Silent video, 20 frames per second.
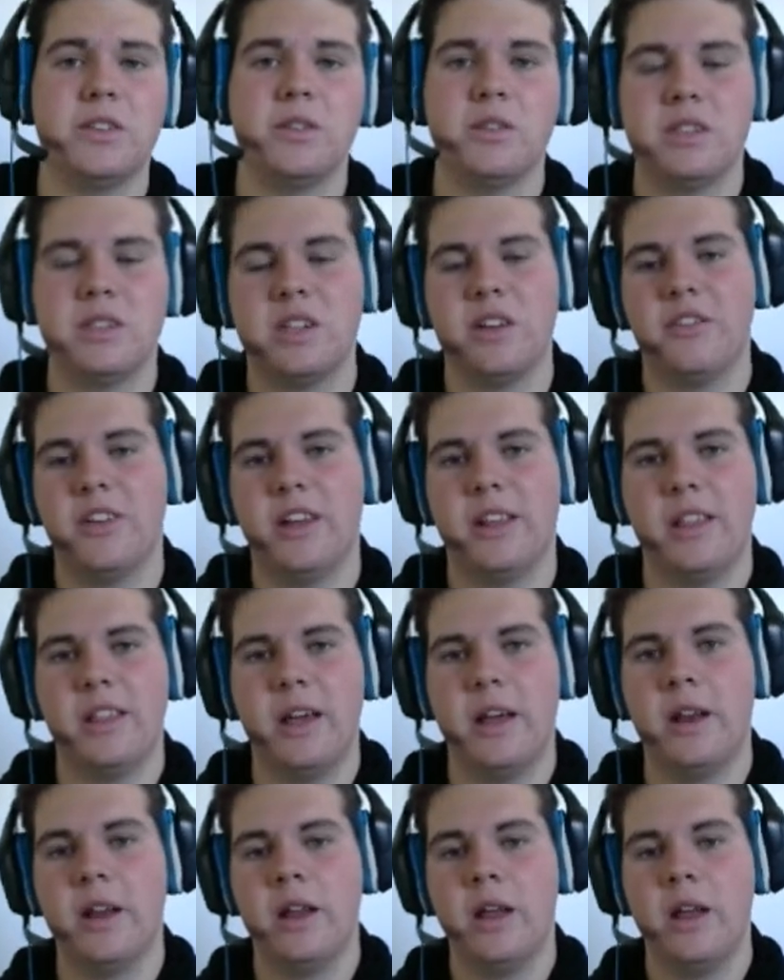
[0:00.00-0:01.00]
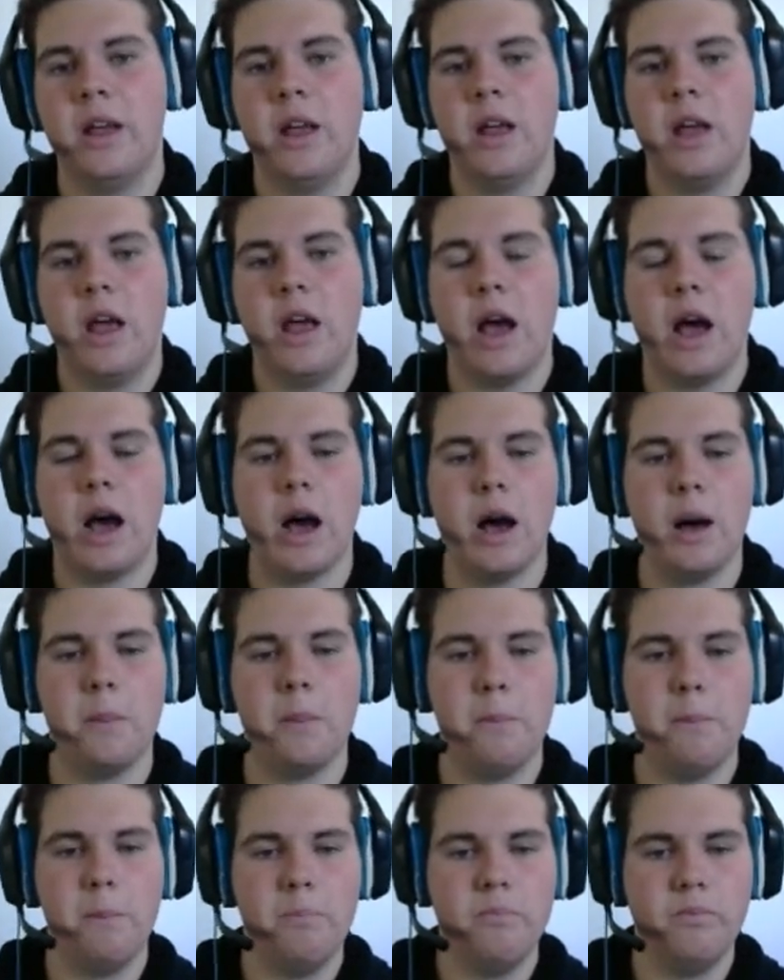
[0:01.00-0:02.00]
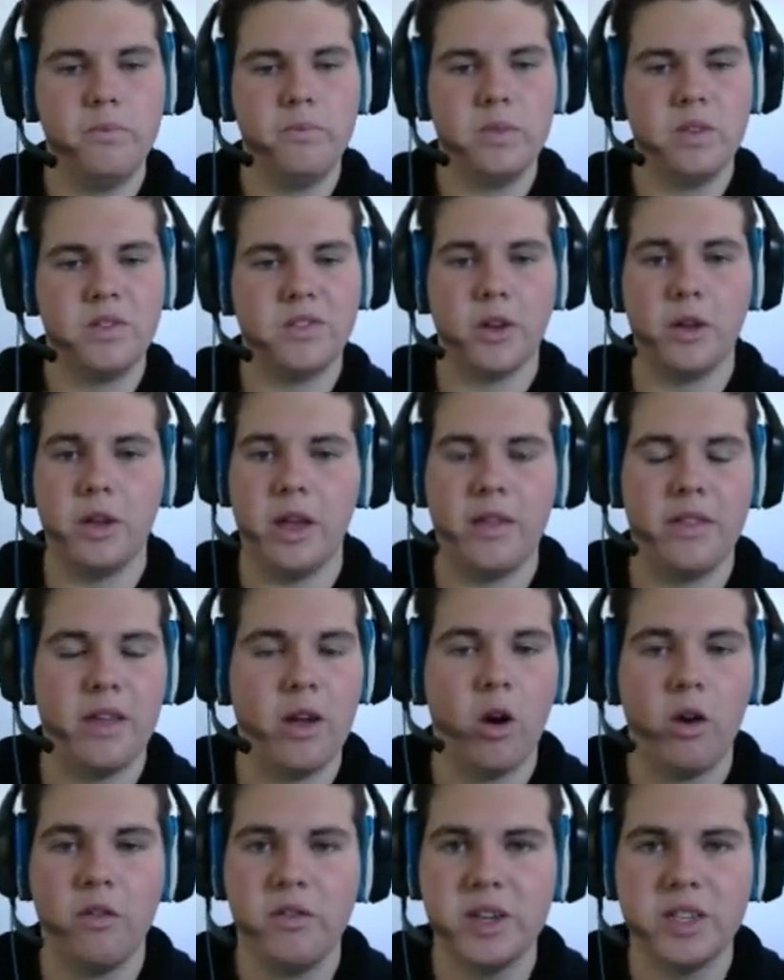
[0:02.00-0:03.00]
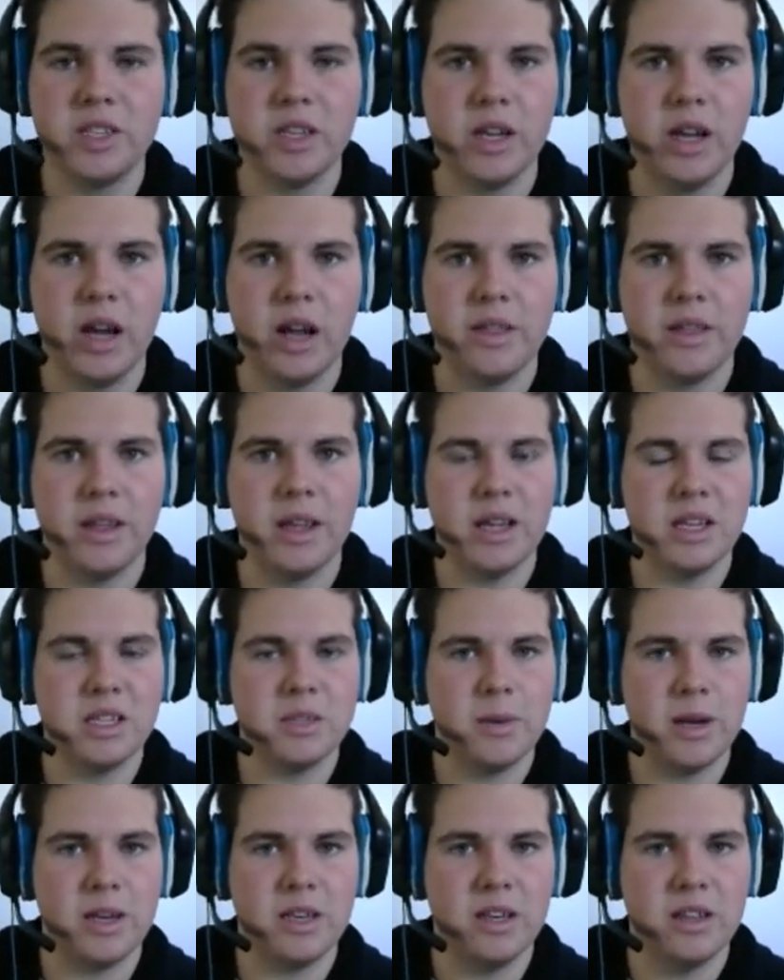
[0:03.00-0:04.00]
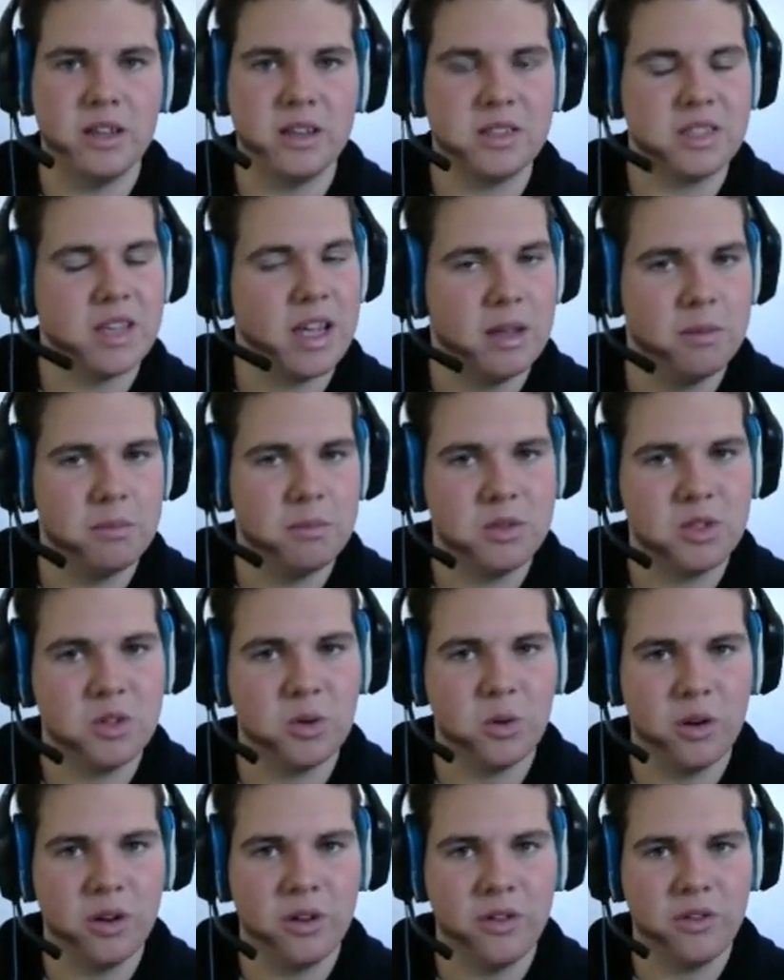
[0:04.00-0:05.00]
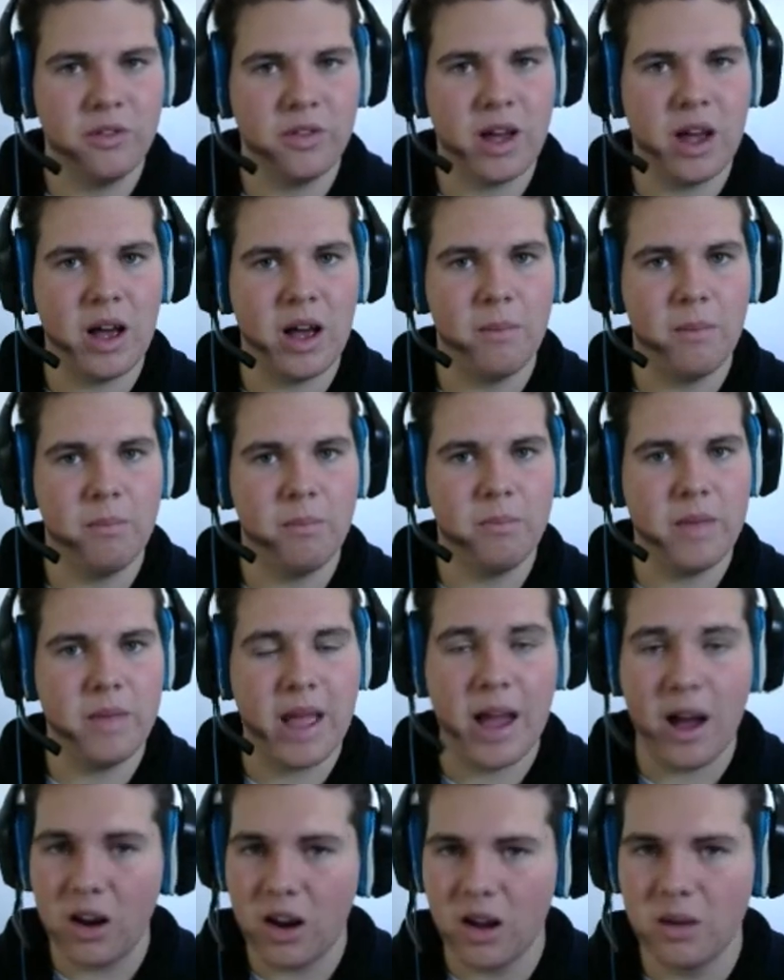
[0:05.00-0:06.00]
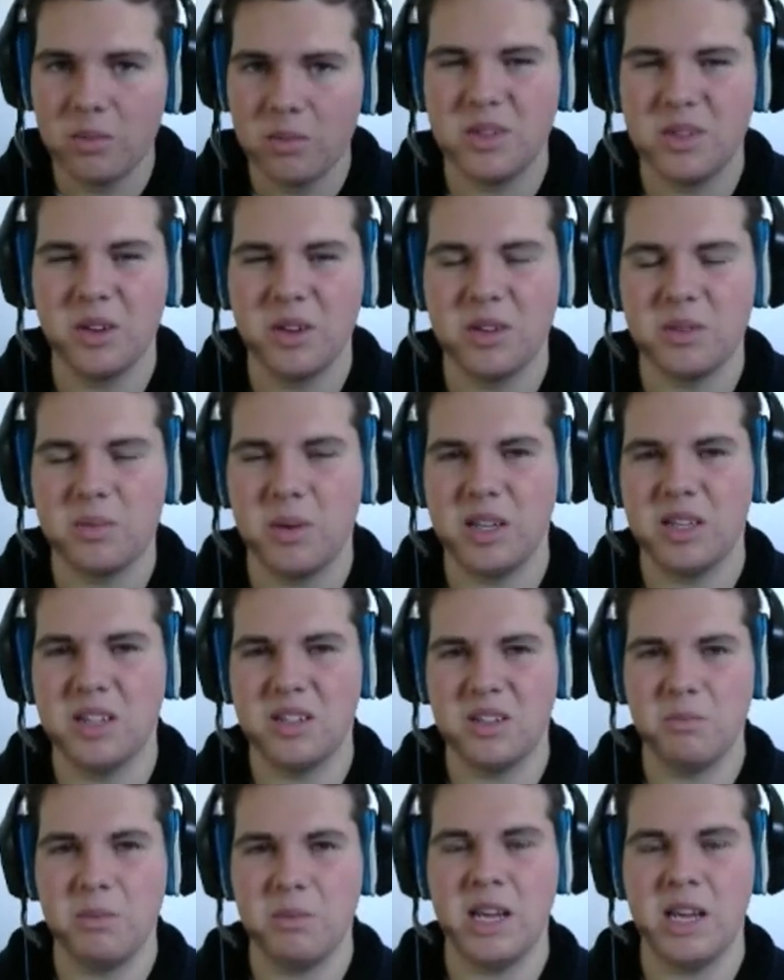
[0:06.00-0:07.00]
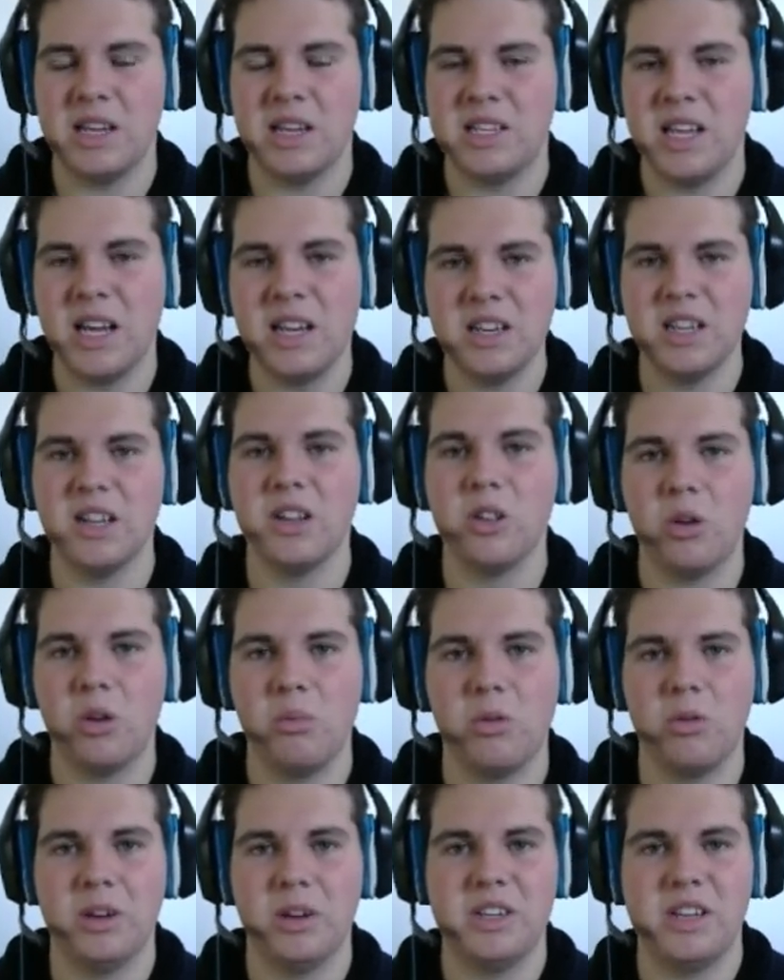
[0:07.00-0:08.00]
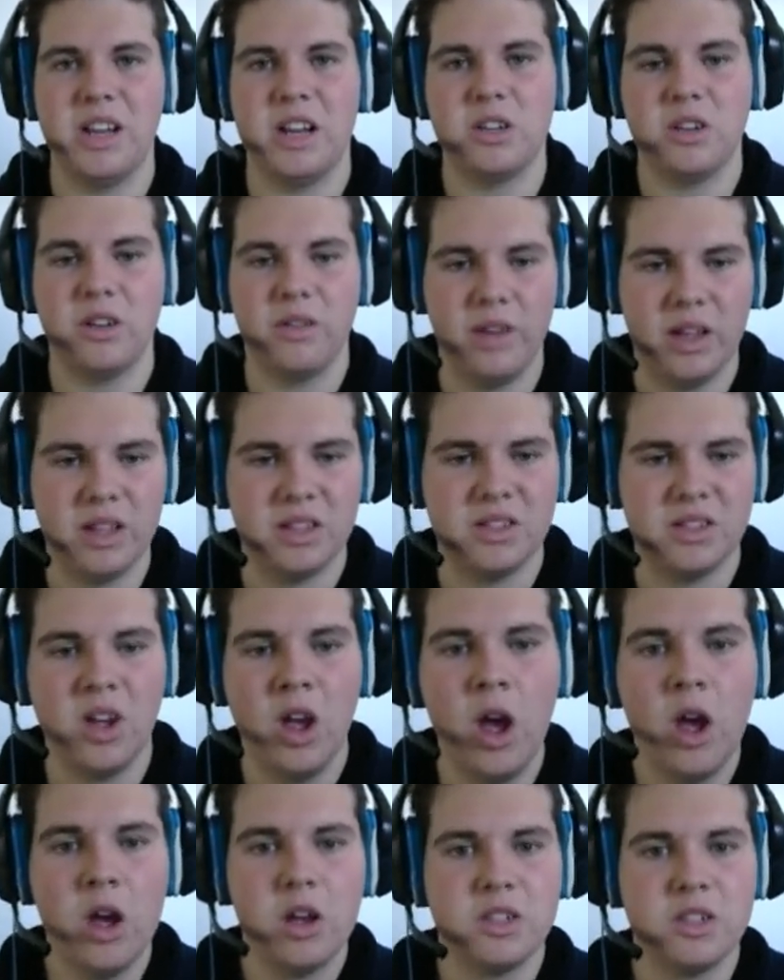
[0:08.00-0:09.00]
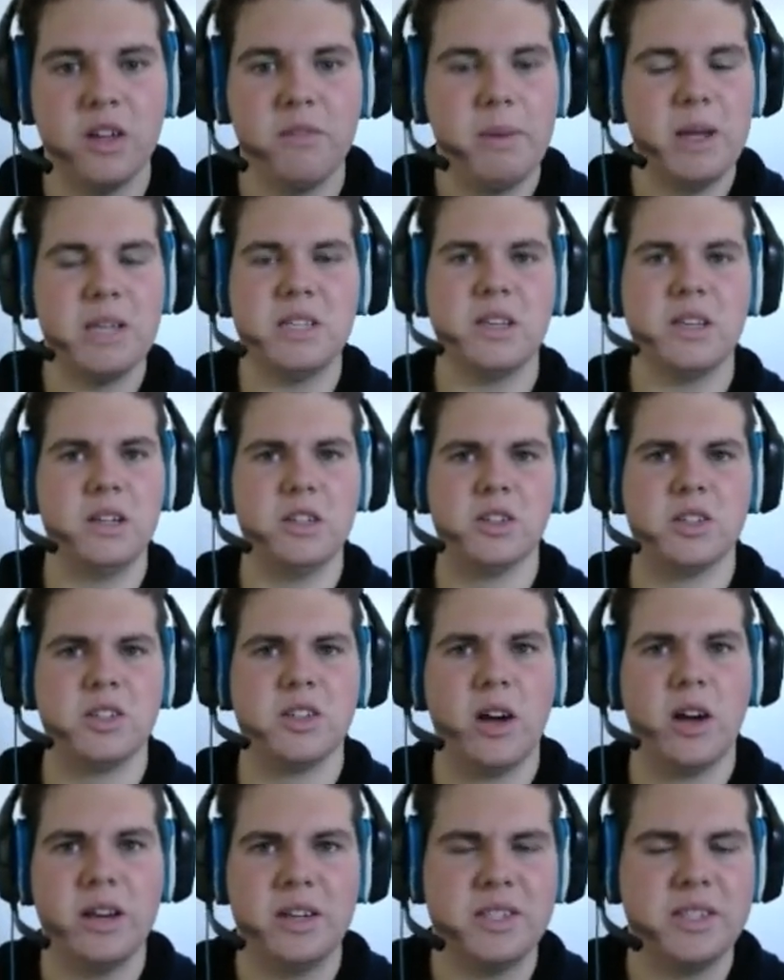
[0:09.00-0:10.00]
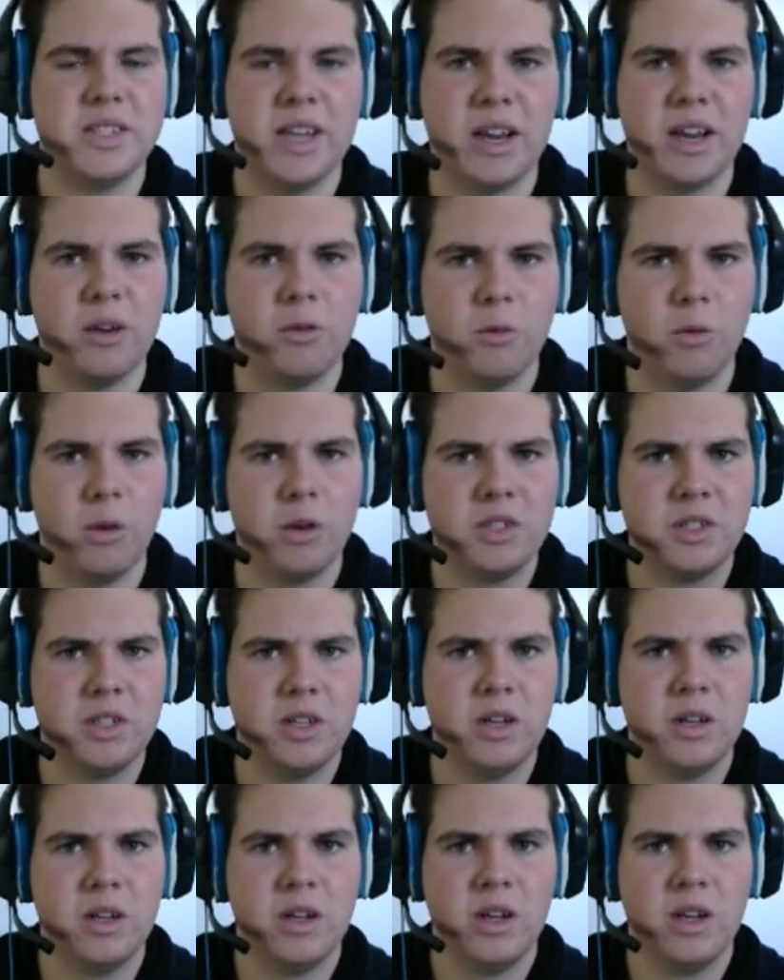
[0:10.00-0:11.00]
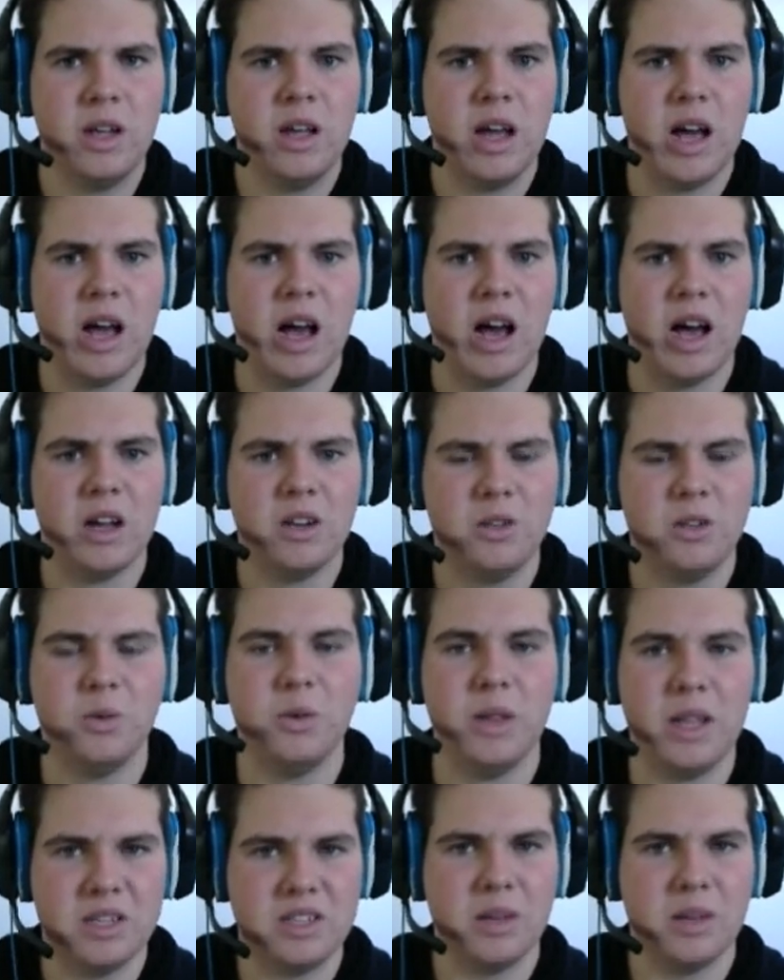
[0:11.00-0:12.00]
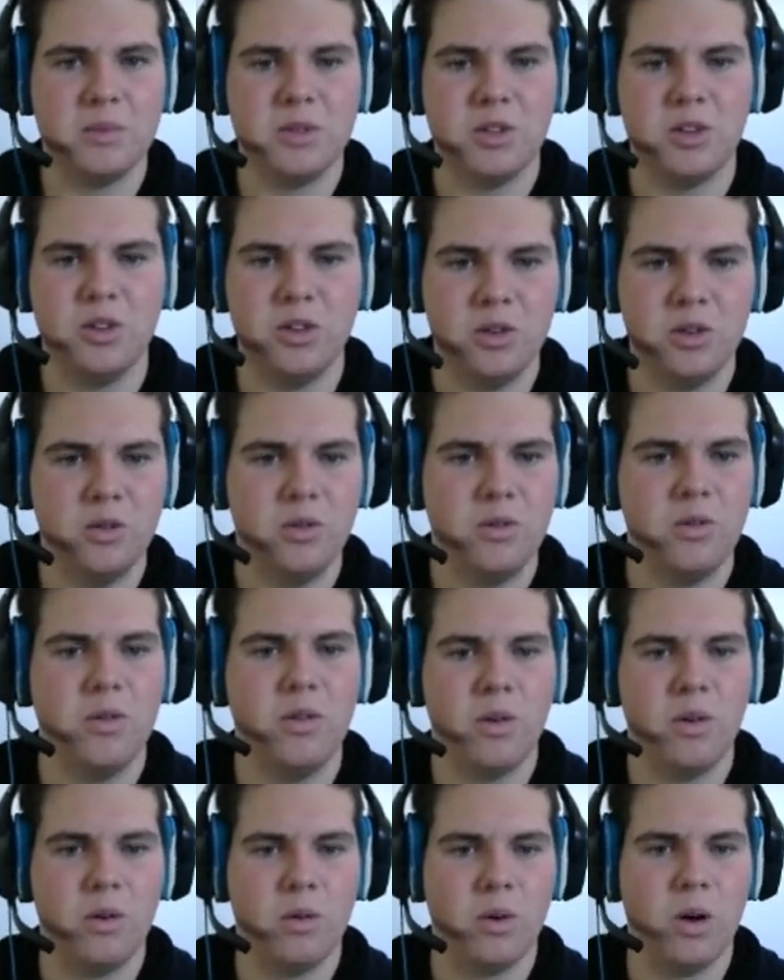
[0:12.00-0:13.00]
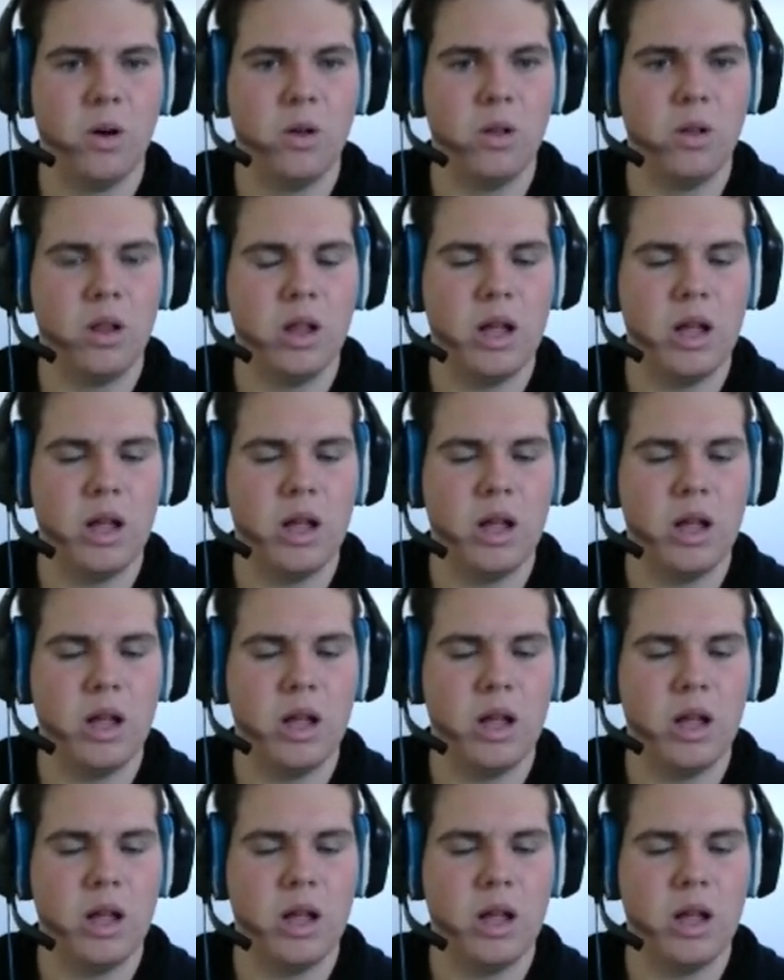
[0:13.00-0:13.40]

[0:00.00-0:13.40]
and stuff like that. So yeah, they're obviously, I think, expecting the same sort of outcomes. They're expecting to be attending a lot more international events. So they've basically just signed a second roster to their substitute role.